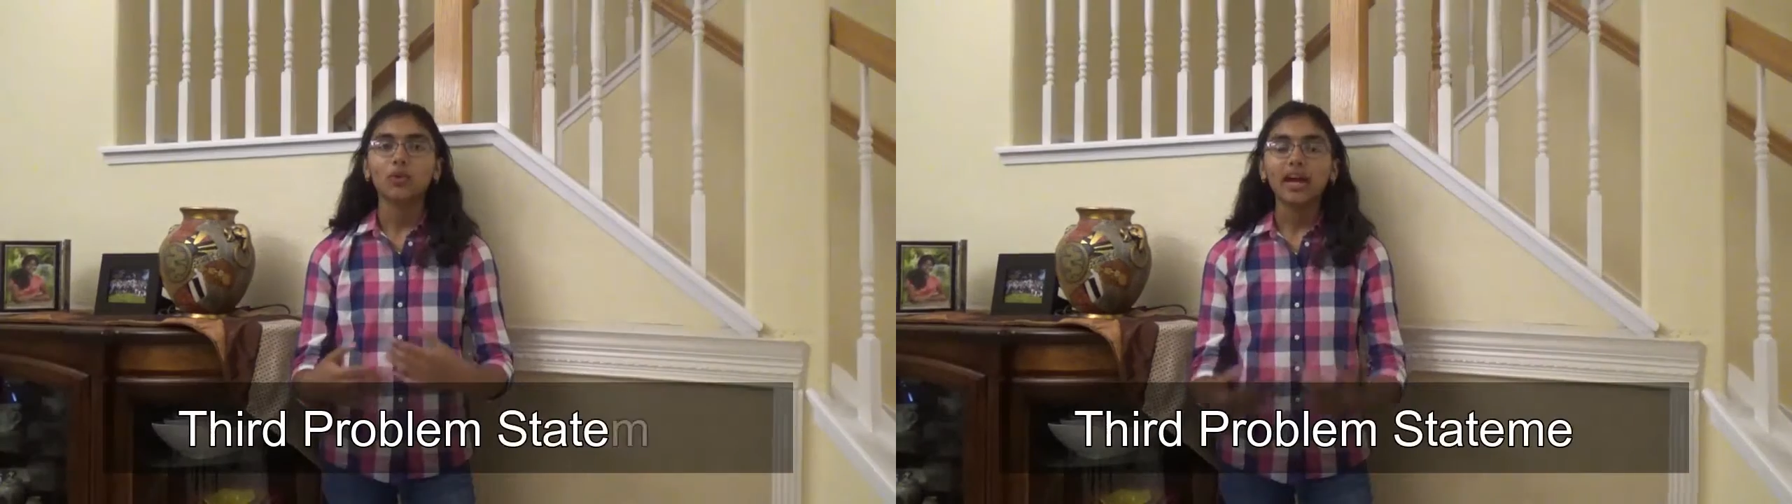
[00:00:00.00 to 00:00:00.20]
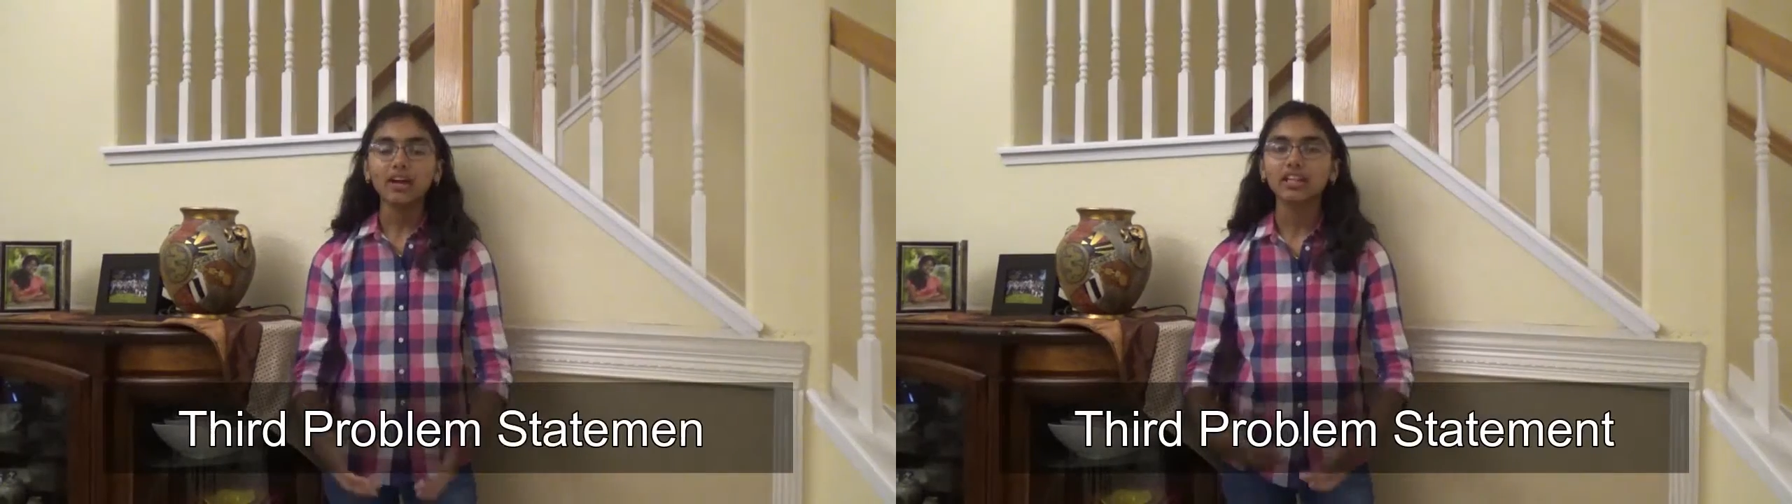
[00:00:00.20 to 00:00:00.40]

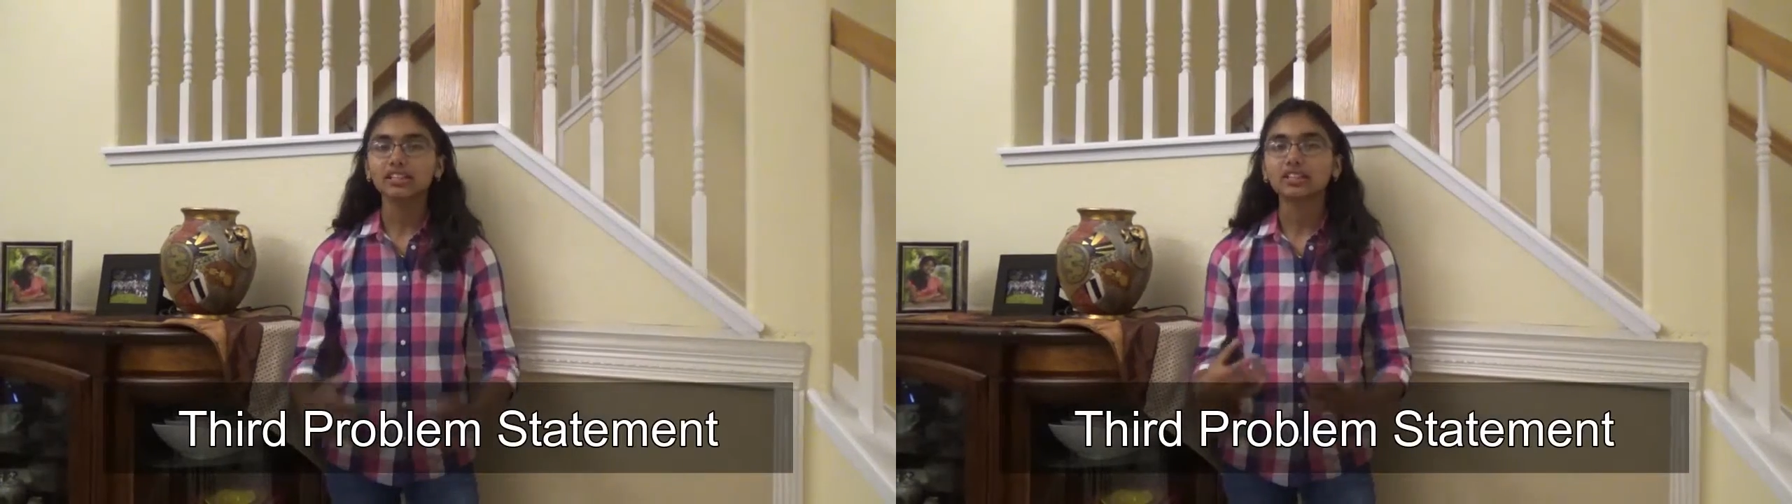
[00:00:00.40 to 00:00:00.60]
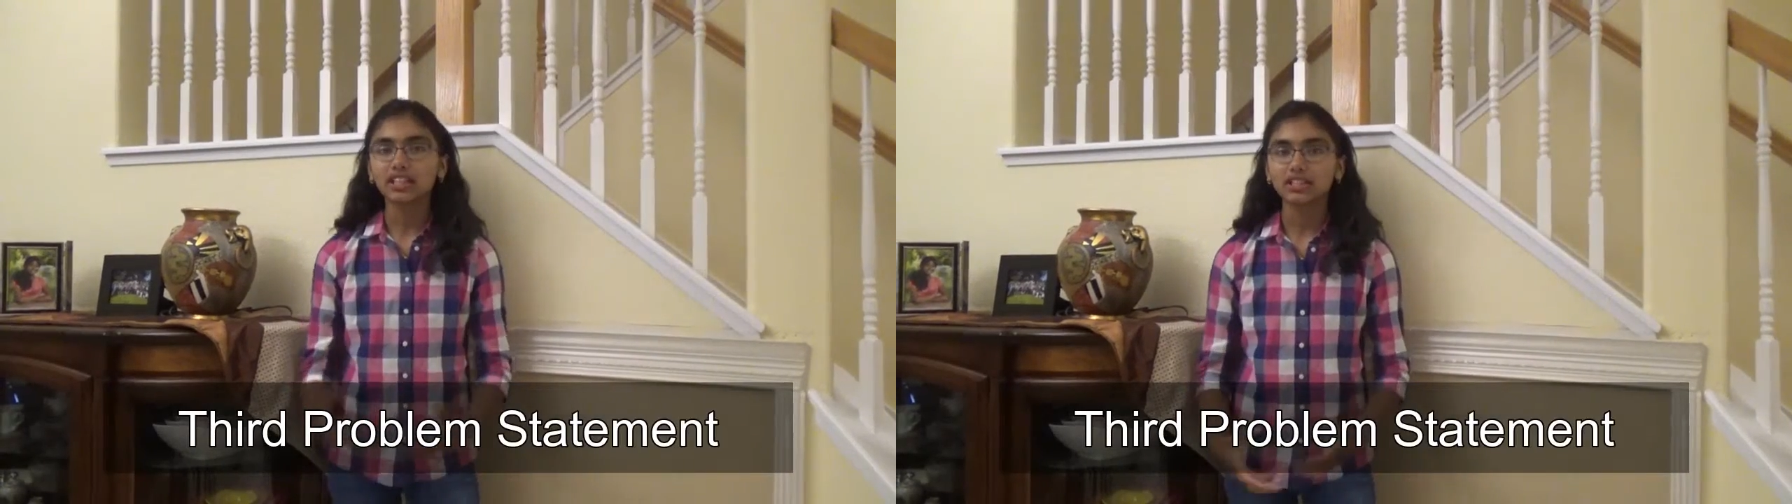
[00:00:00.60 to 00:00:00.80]
Where
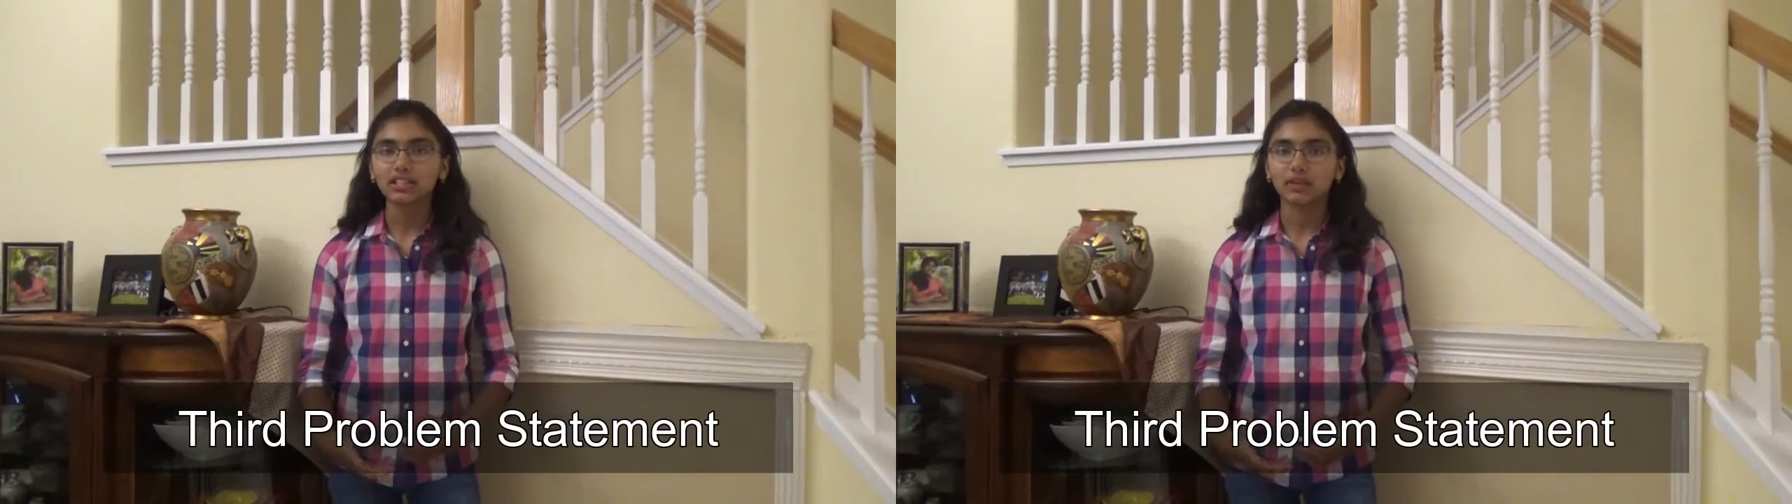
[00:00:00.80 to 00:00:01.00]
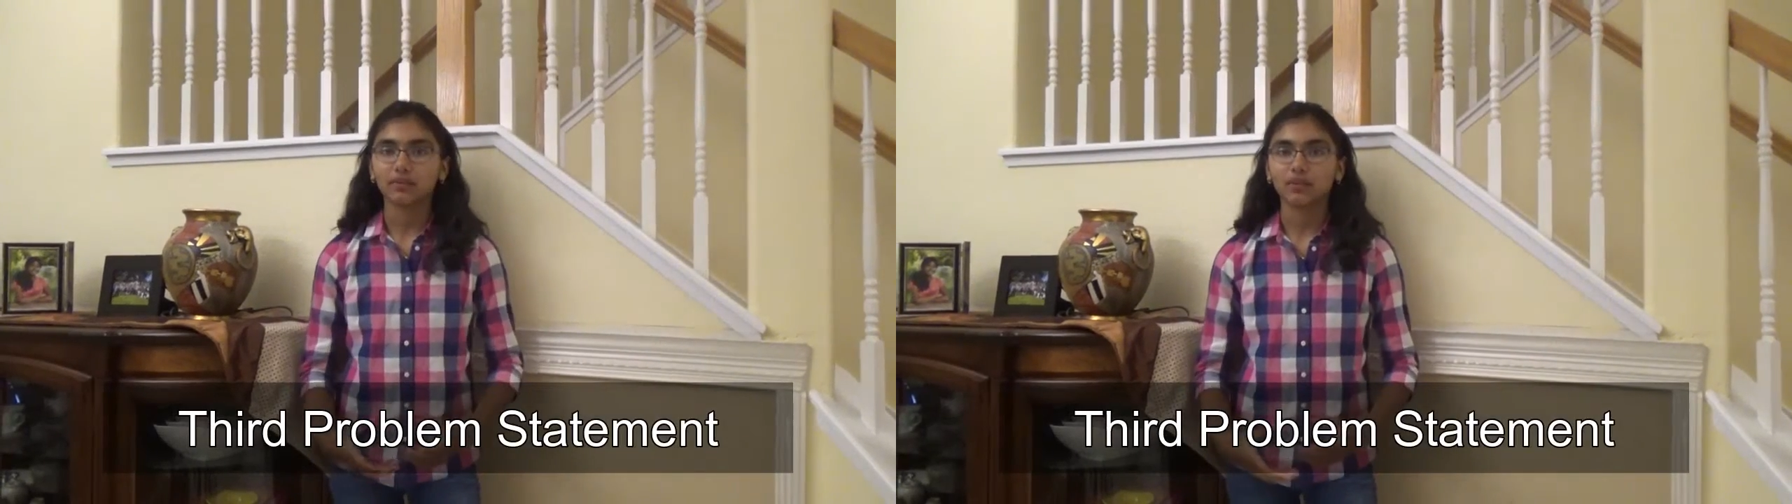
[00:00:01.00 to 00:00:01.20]
does
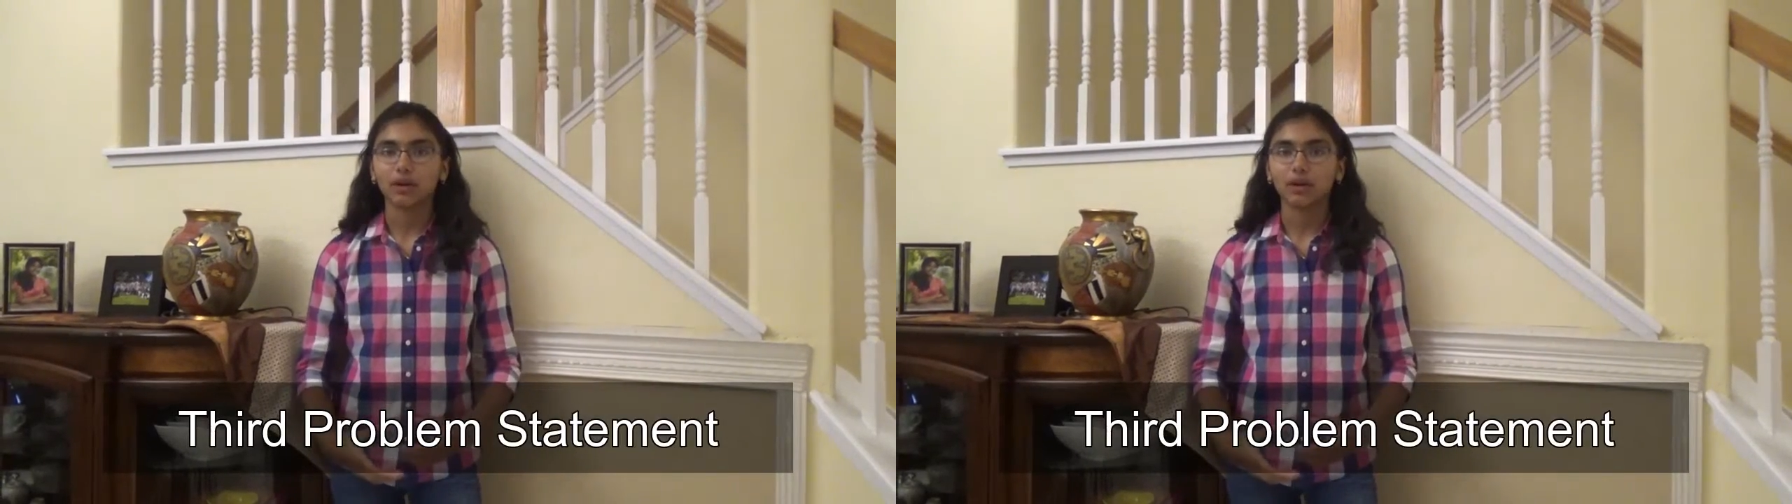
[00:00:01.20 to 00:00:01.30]
cheese come